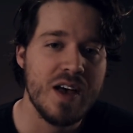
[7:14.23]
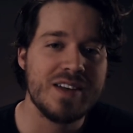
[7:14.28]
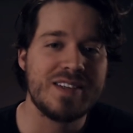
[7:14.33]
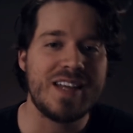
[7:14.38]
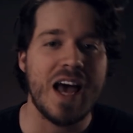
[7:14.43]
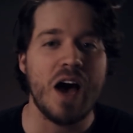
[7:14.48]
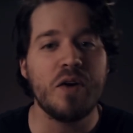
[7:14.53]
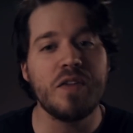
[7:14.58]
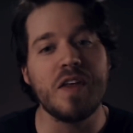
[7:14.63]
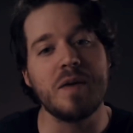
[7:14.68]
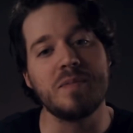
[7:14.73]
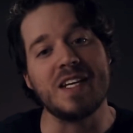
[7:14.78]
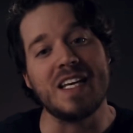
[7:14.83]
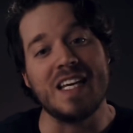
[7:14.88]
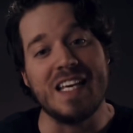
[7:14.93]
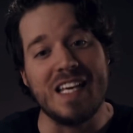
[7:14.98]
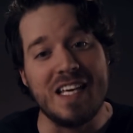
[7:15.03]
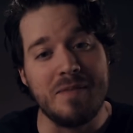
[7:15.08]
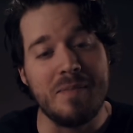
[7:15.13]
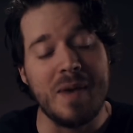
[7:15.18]
tell them to
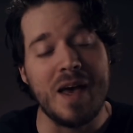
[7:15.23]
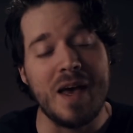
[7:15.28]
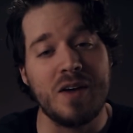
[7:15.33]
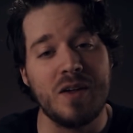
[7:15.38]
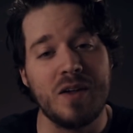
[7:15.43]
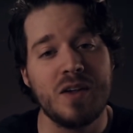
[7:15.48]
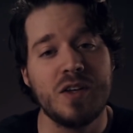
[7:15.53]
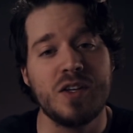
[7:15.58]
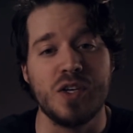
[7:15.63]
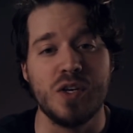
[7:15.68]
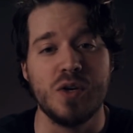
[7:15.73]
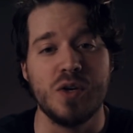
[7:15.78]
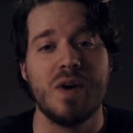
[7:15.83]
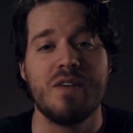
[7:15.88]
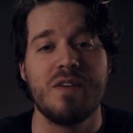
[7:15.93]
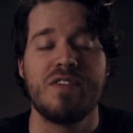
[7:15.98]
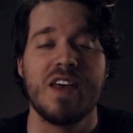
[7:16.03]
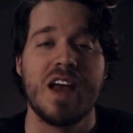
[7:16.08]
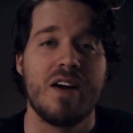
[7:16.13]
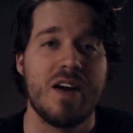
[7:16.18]
email you
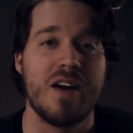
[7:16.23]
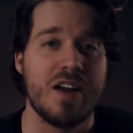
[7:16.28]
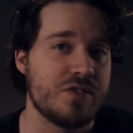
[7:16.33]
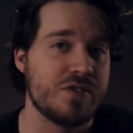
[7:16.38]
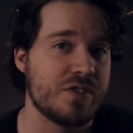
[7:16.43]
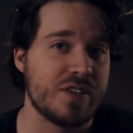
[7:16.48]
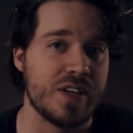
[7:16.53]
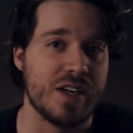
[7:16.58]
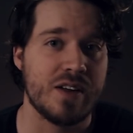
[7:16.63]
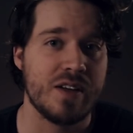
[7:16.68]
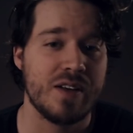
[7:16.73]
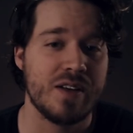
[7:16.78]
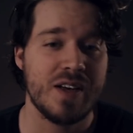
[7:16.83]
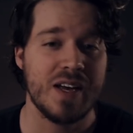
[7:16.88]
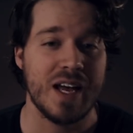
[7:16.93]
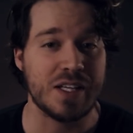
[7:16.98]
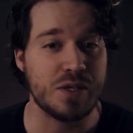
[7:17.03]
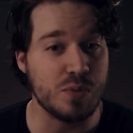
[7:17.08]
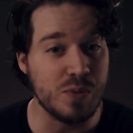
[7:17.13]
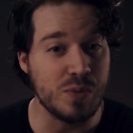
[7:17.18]
if they are interested.
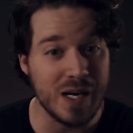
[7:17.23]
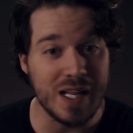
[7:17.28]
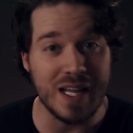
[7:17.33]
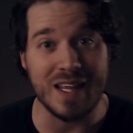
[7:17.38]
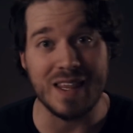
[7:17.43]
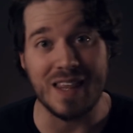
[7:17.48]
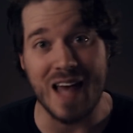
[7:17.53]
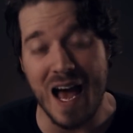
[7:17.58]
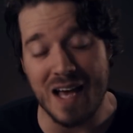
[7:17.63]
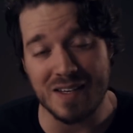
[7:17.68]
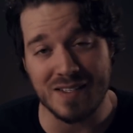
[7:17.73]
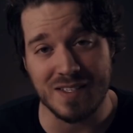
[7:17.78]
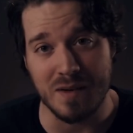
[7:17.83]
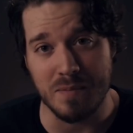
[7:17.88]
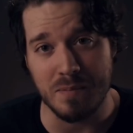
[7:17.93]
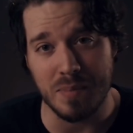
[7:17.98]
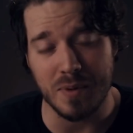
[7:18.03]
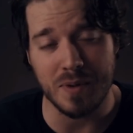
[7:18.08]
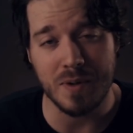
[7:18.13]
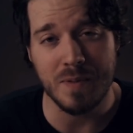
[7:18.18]
It's really that simple.